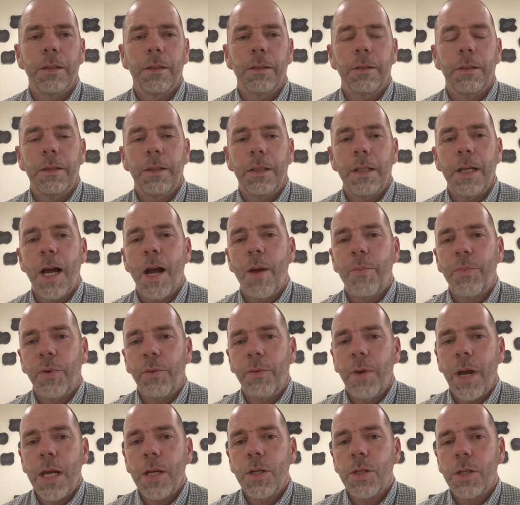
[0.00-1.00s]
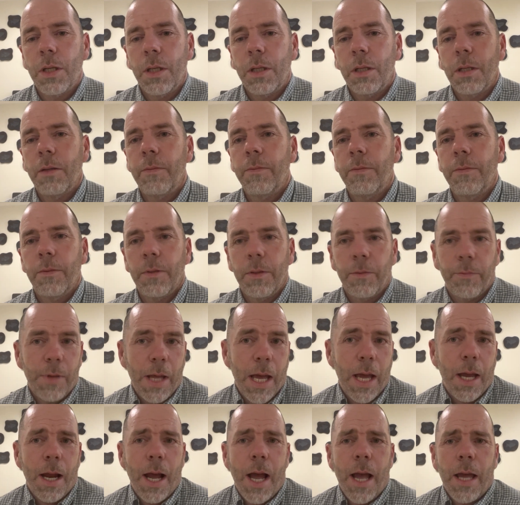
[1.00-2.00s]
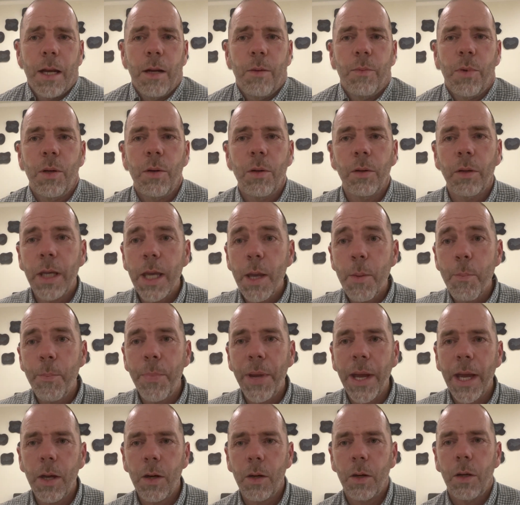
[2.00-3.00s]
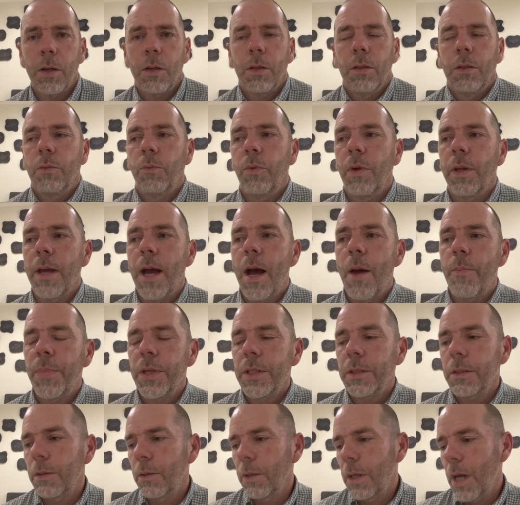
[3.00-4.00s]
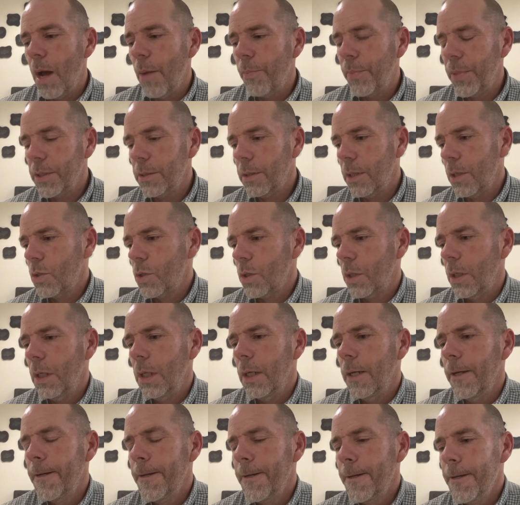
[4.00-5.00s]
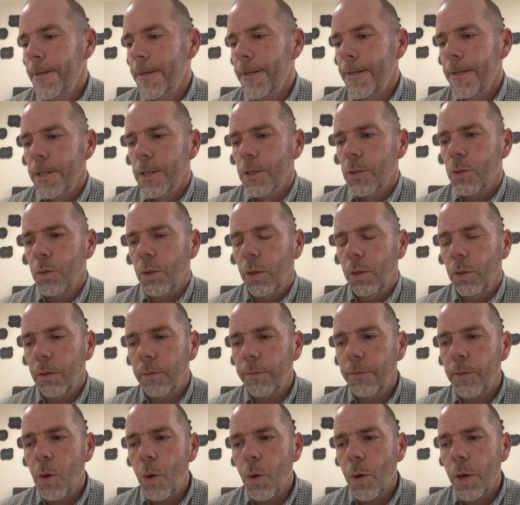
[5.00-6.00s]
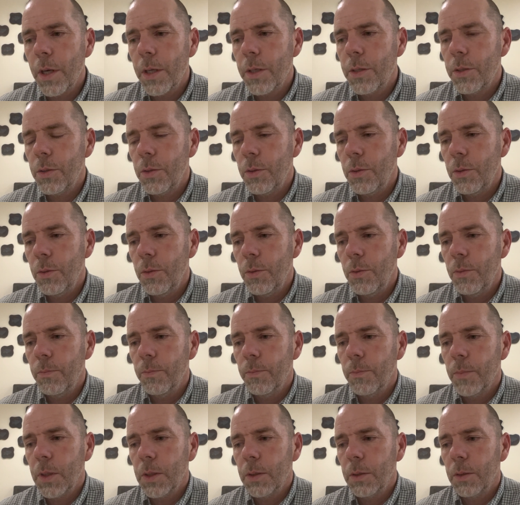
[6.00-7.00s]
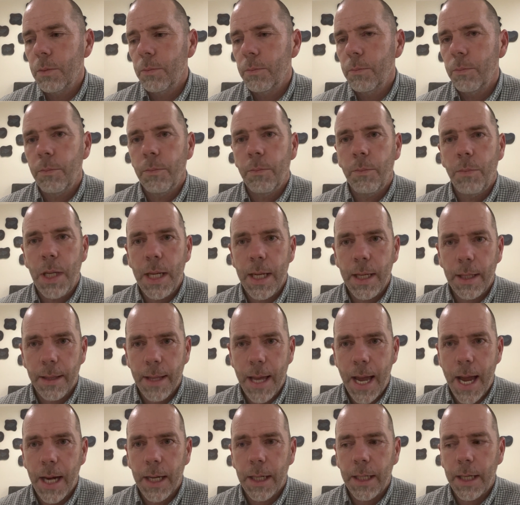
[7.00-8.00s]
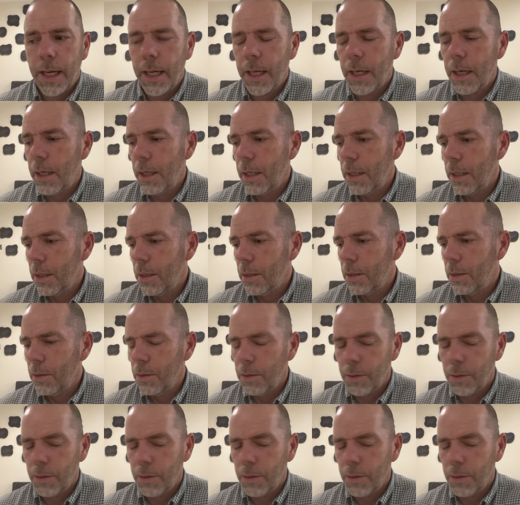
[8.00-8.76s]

the operation of that item. It'll get better with opposition. So I look forward to being that candidate.